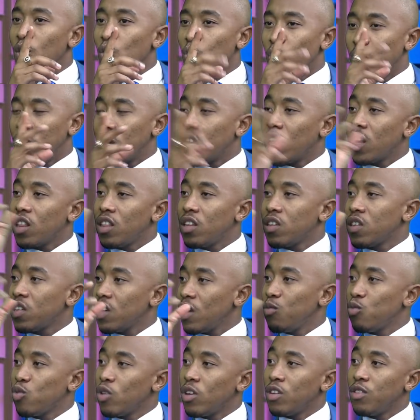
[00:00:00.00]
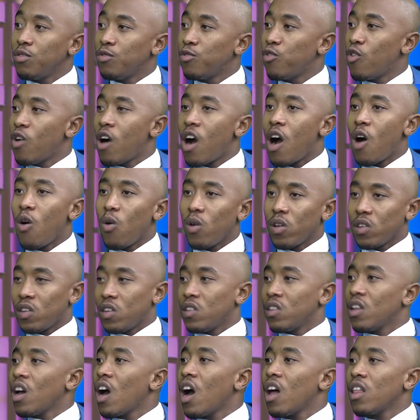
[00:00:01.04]
We get the same 24 hours
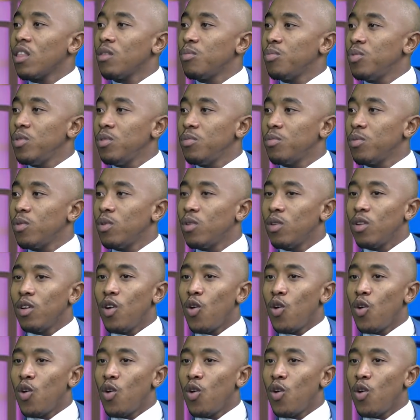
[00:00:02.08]
as the other people.